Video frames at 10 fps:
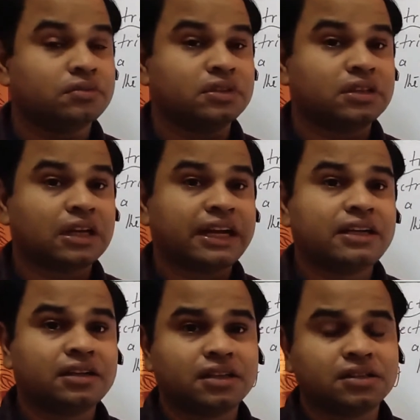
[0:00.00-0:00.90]
the light
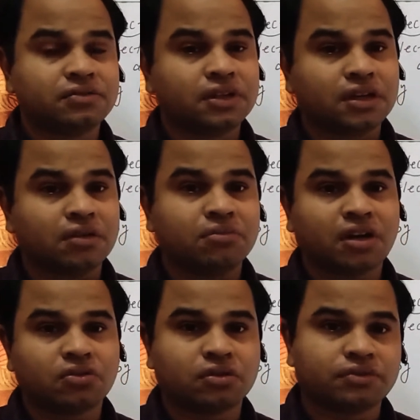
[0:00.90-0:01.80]
rays will come
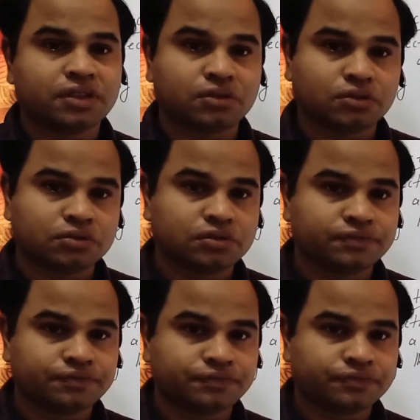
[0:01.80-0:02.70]
out of the torch
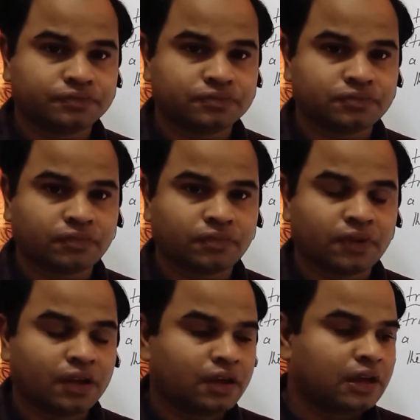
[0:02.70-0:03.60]

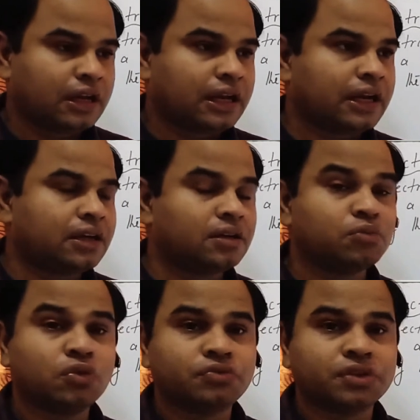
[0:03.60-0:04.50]
and
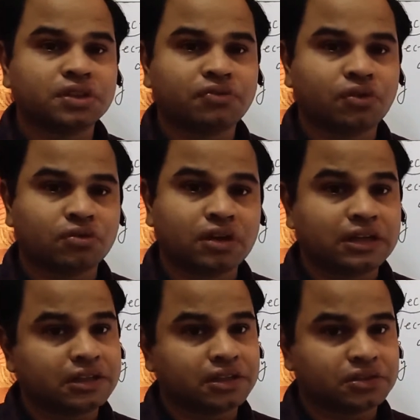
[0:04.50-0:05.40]
moves in the forward
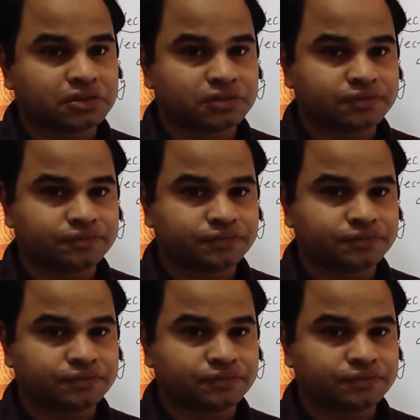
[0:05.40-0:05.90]
direction.